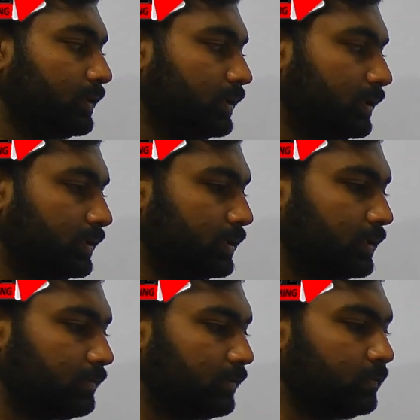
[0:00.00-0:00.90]
Then under
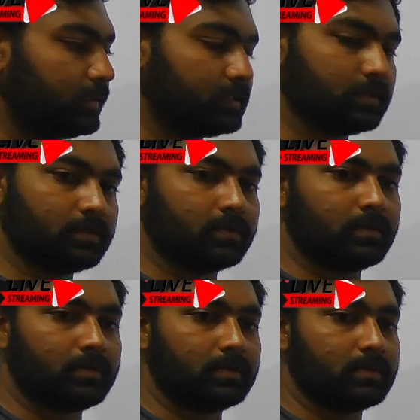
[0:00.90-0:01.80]
that foundation
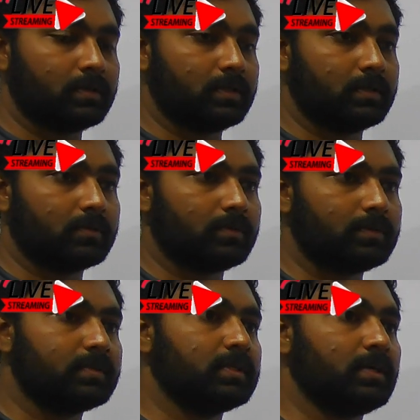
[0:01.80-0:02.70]

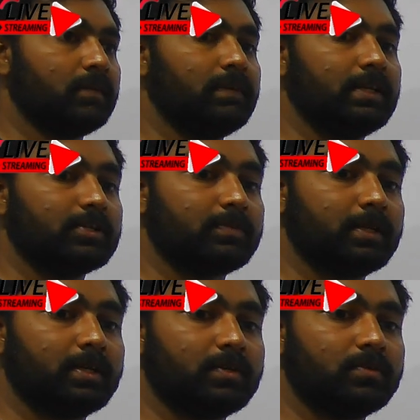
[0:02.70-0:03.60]
course, I will
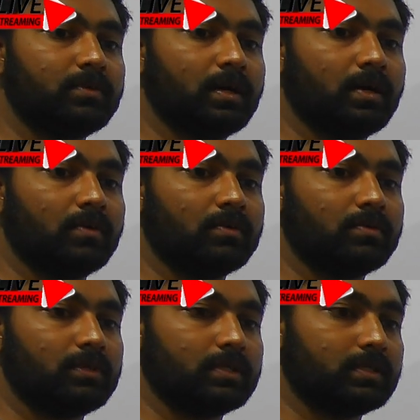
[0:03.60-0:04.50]
explain you how
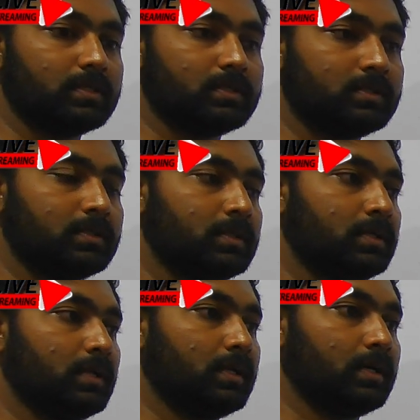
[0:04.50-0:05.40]
to learn
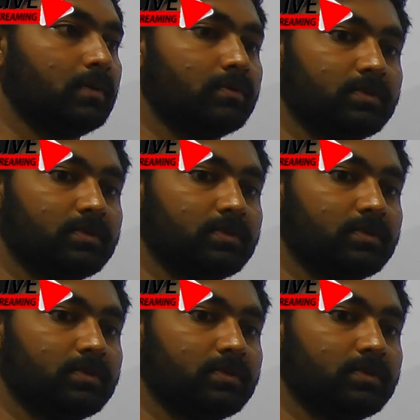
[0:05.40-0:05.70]
and how